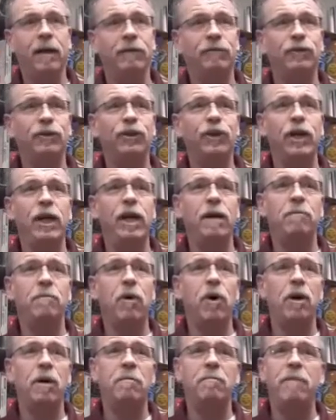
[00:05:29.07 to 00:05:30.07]
She had
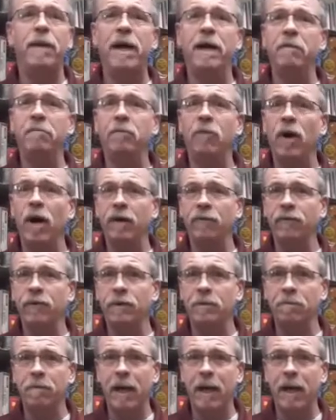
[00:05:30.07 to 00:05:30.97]
bought a bed and breakfast